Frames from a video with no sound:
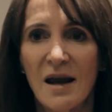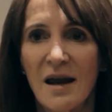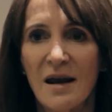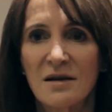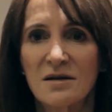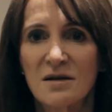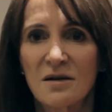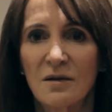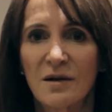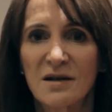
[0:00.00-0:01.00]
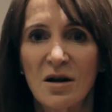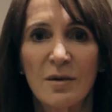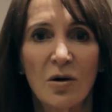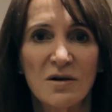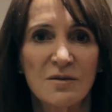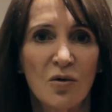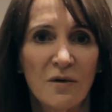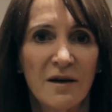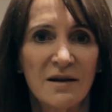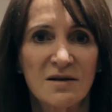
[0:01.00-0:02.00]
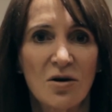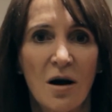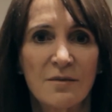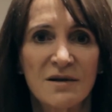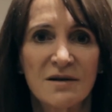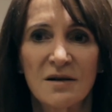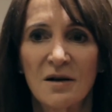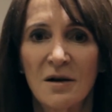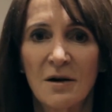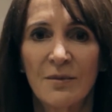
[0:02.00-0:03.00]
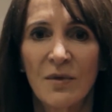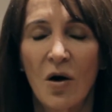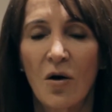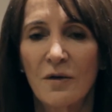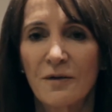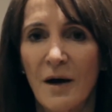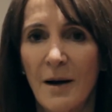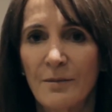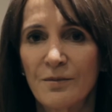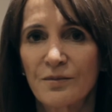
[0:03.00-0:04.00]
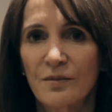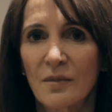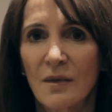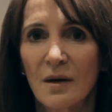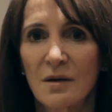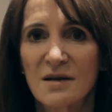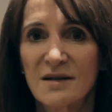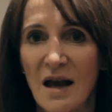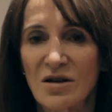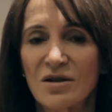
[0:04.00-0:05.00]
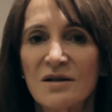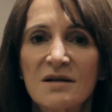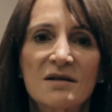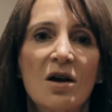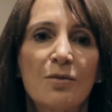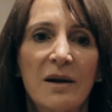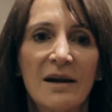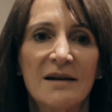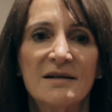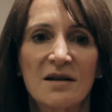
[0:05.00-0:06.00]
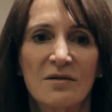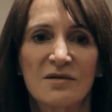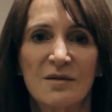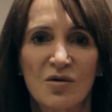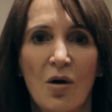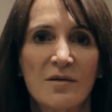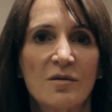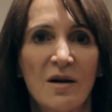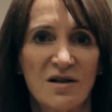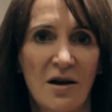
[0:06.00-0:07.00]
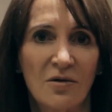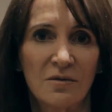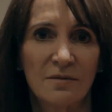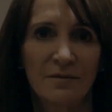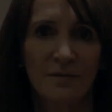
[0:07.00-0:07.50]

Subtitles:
And there's going to be lots more of these types of discussions. So please subscribe to my channel.